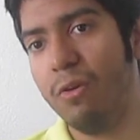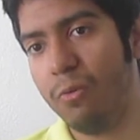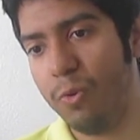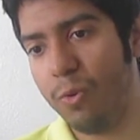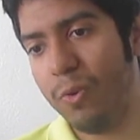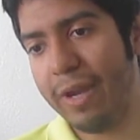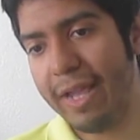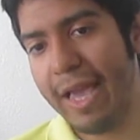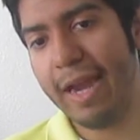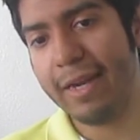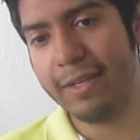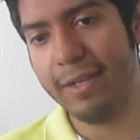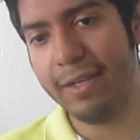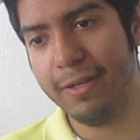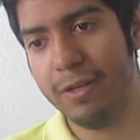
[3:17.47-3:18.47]
were
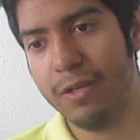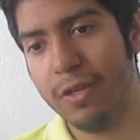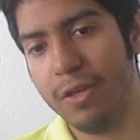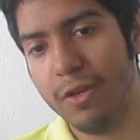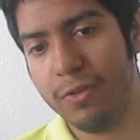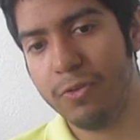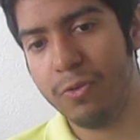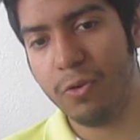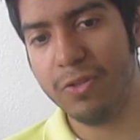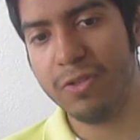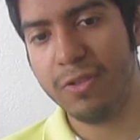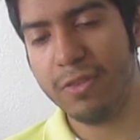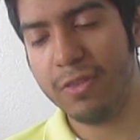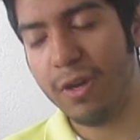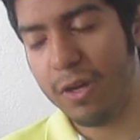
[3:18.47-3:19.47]
reacting towards
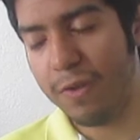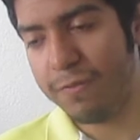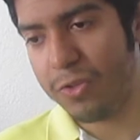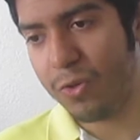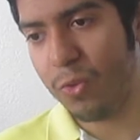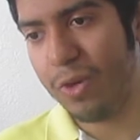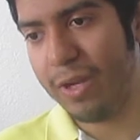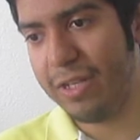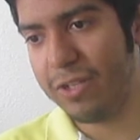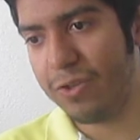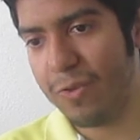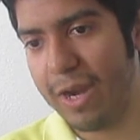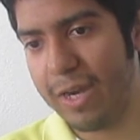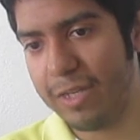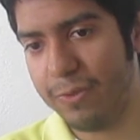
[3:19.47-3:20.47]
the thought of Toru
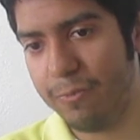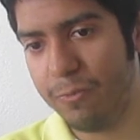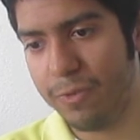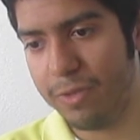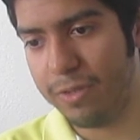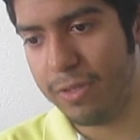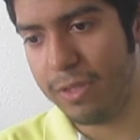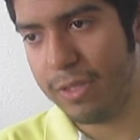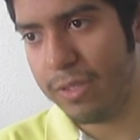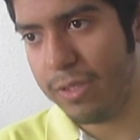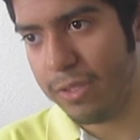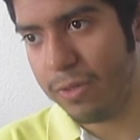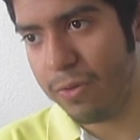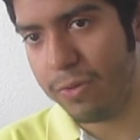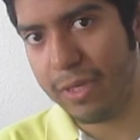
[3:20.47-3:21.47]
interacting with
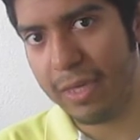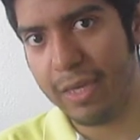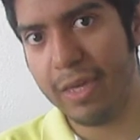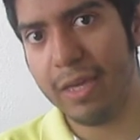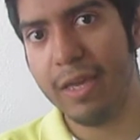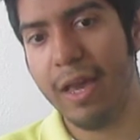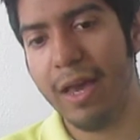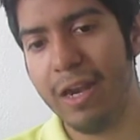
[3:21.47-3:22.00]
Yuki,